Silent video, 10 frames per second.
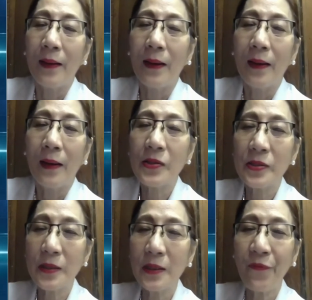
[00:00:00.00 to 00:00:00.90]

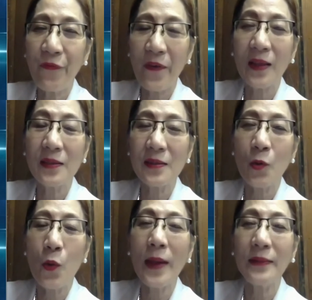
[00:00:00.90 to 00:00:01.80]
she felt
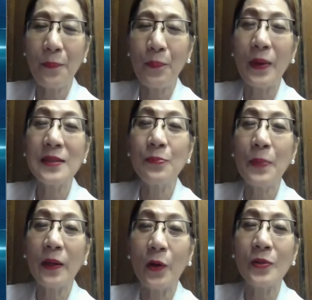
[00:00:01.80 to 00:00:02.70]
quite depressed
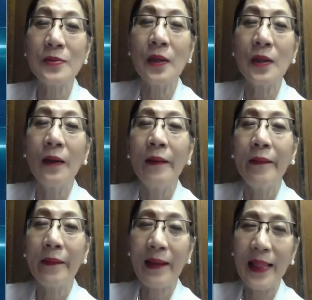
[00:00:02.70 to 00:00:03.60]
because her
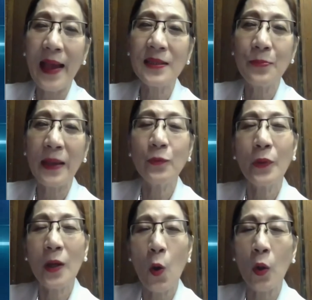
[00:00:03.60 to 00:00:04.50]
classmate would
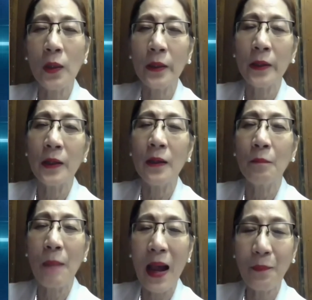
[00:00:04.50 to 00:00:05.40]
call her
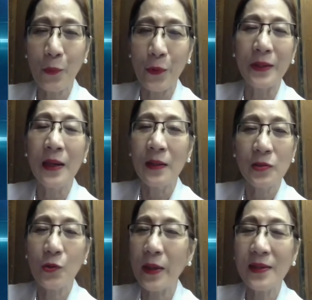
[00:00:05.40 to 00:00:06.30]
baboy.
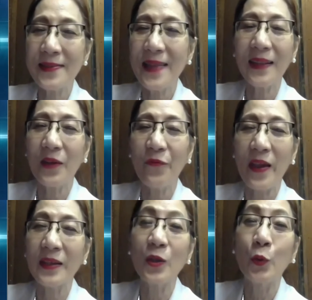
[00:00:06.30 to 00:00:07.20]
So it's not a
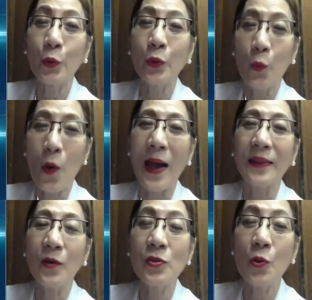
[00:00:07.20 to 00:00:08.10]
very good one.
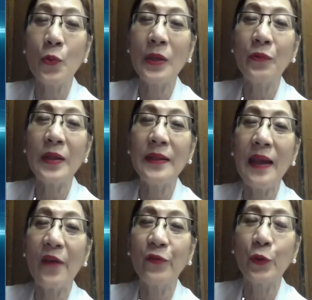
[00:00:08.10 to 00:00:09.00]
No? So we really
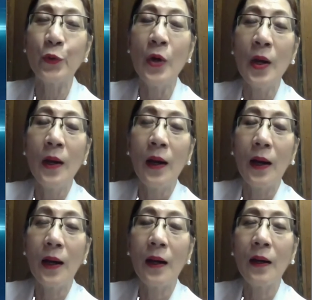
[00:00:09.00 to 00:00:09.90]
have to
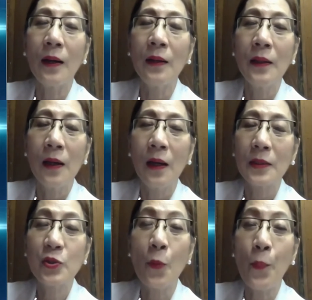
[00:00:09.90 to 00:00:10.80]

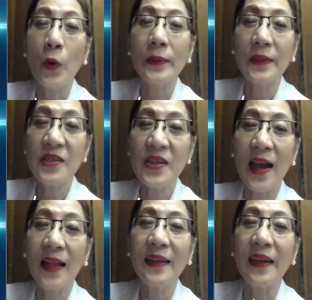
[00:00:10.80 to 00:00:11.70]
support the
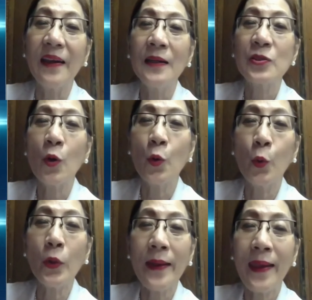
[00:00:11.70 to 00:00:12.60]
child. So
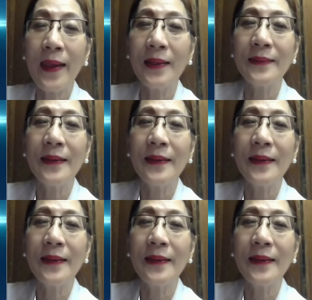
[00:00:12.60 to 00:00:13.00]
good health